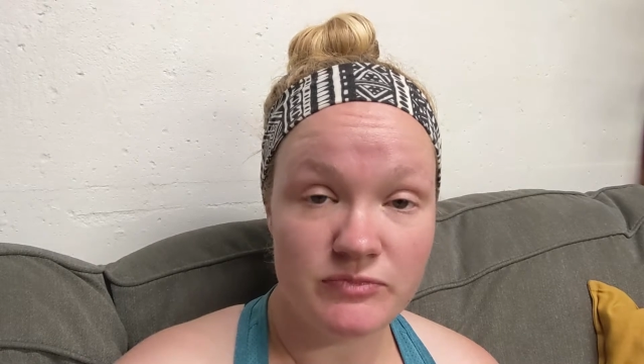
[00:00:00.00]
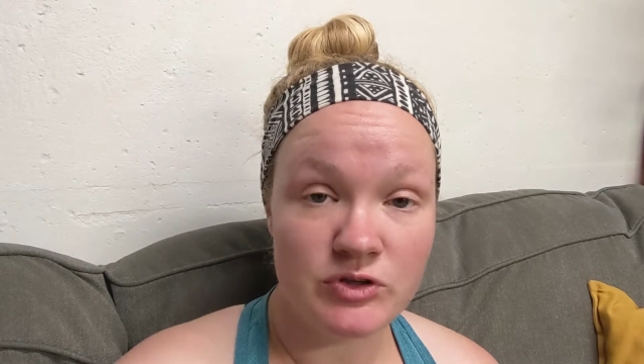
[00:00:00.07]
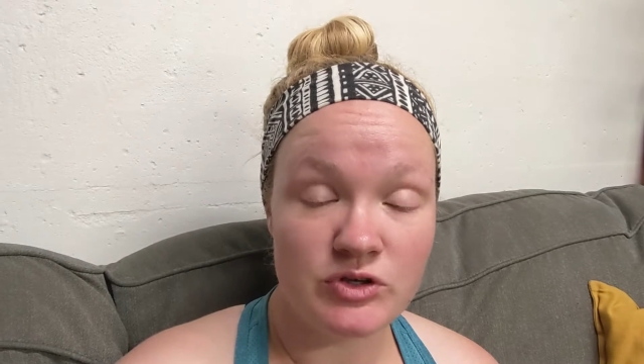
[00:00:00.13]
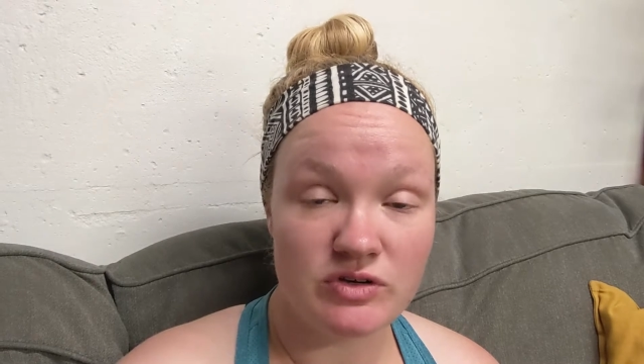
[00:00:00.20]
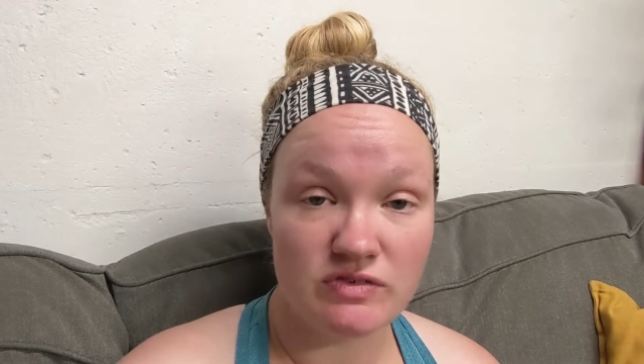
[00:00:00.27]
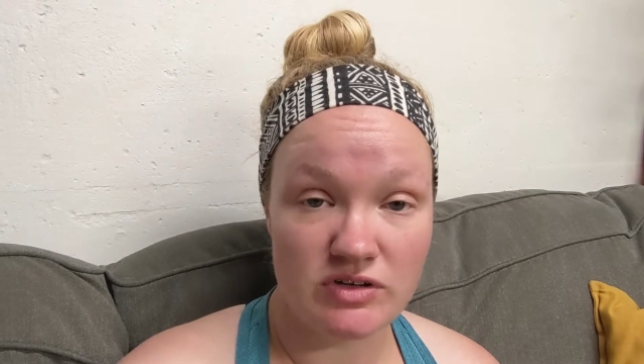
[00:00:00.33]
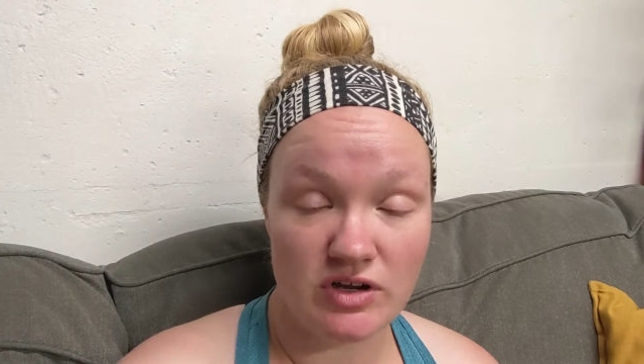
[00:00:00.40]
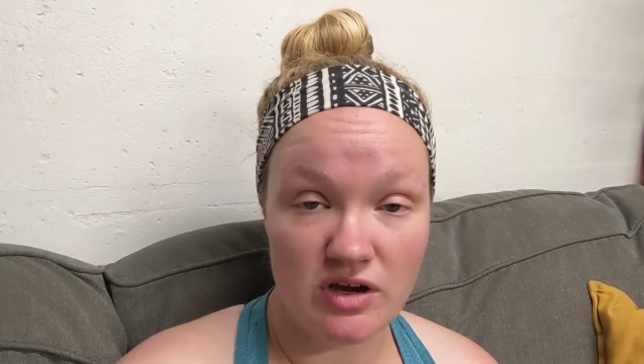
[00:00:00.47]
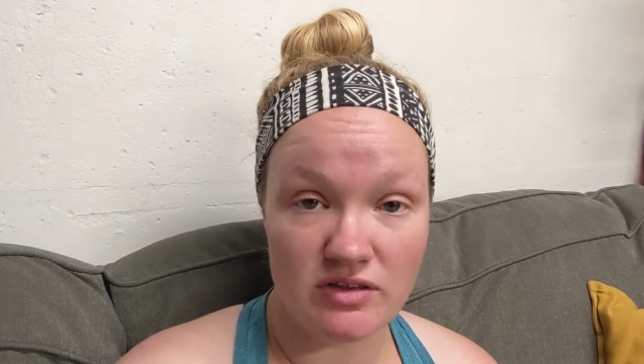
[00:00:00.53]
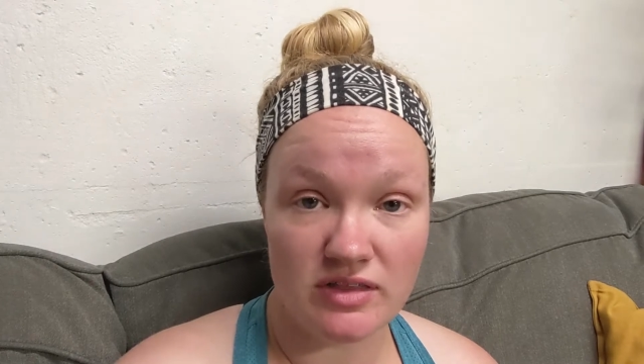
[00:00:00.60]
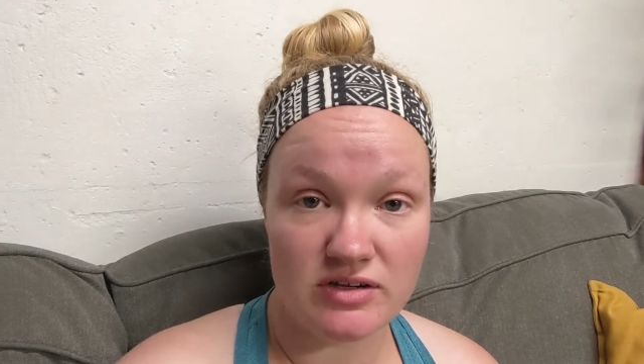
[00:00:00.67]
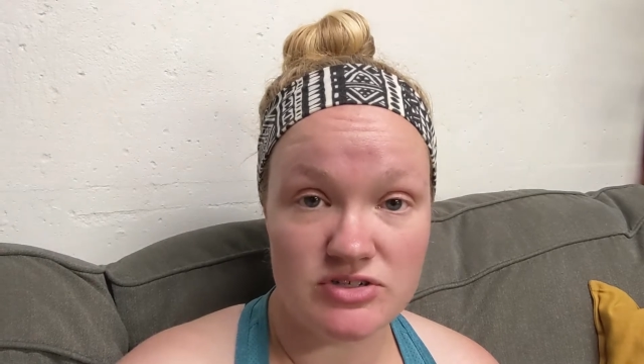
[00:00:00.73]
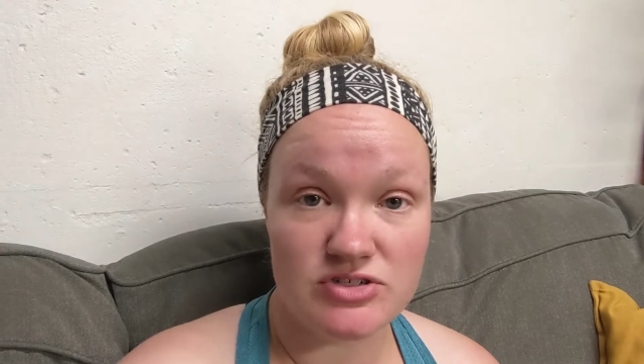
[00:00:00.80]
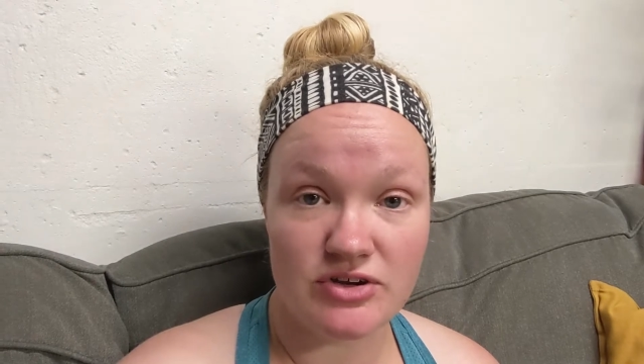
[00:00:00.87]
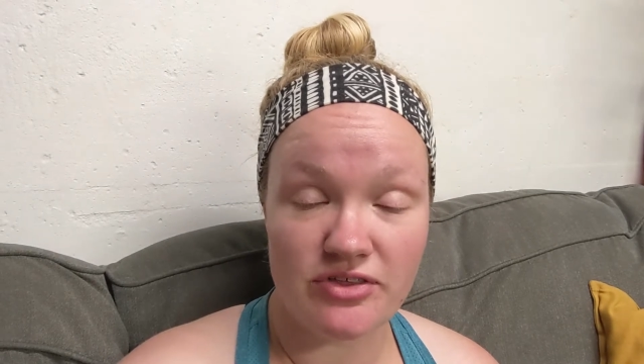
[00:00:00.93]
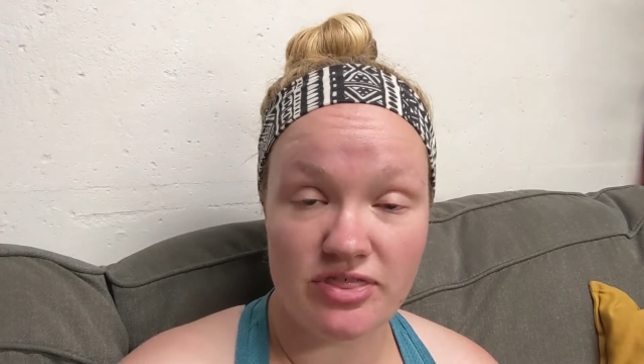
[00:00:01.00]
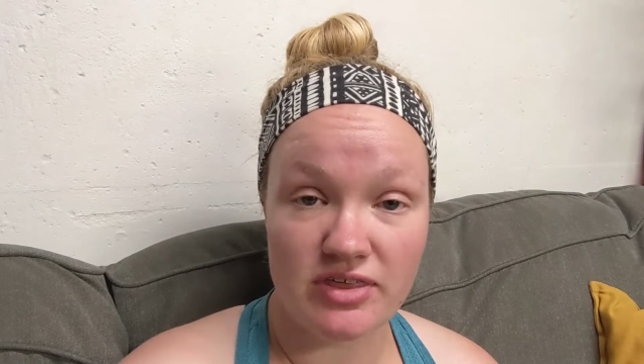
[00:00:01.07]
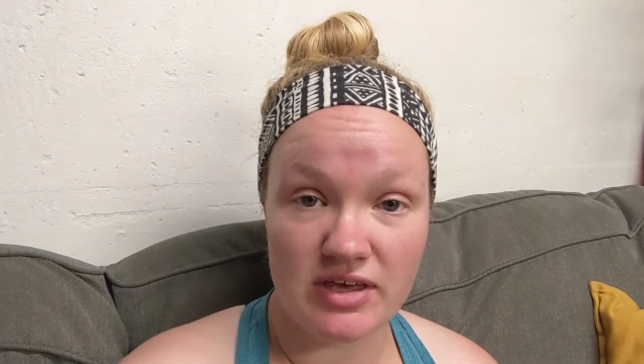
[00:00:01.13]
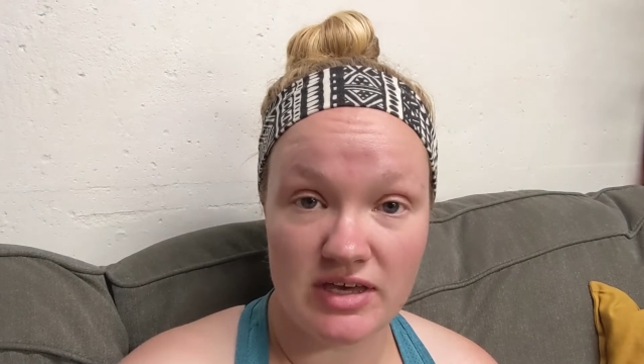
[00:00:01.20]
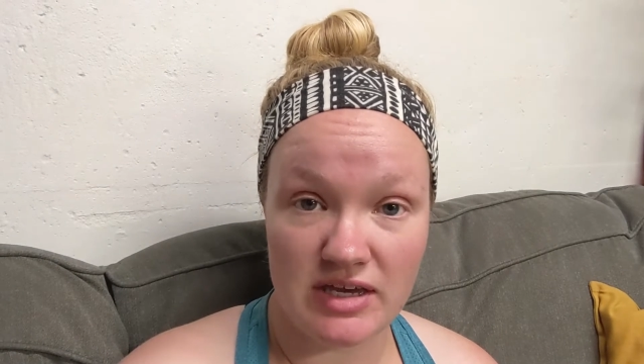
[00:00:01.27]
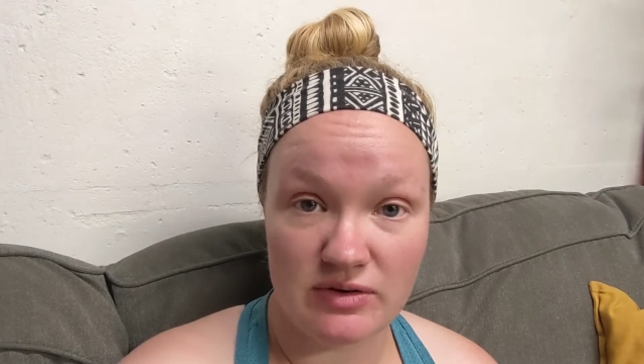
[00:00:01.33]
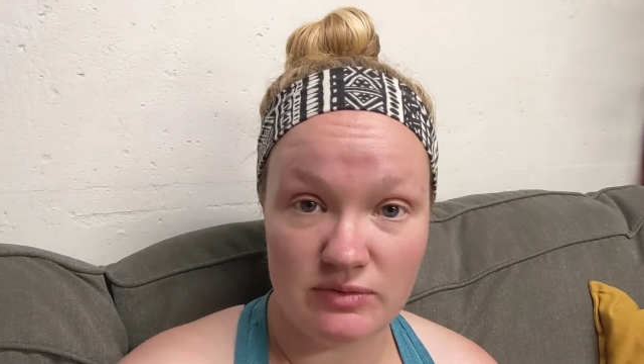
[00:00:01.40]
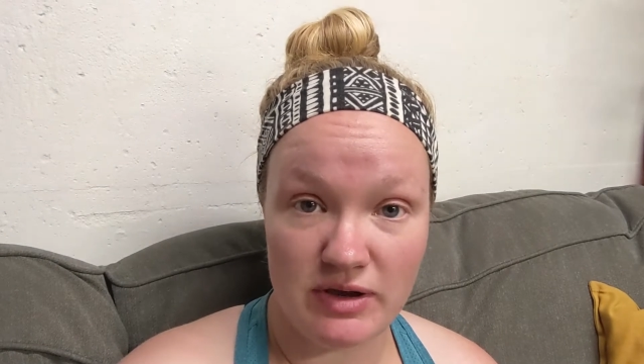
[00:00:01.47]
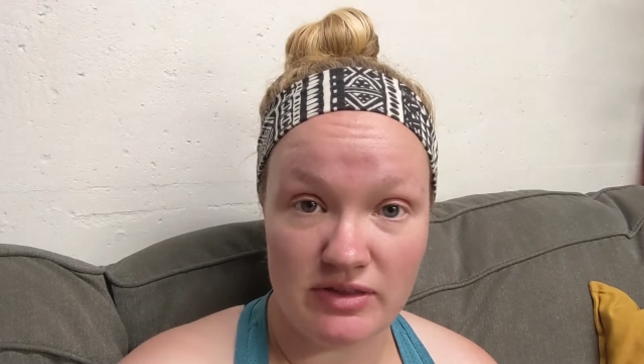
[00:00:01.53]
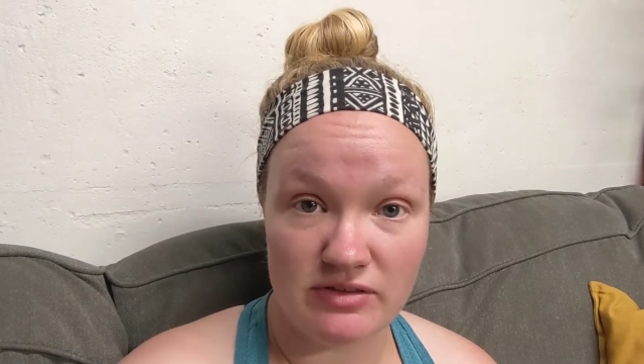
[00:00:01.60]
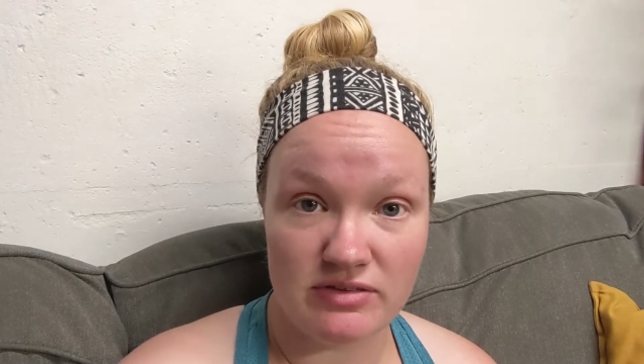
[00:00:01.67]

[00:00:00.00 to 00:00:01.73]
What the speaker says: You have a dog that'll start thinking rather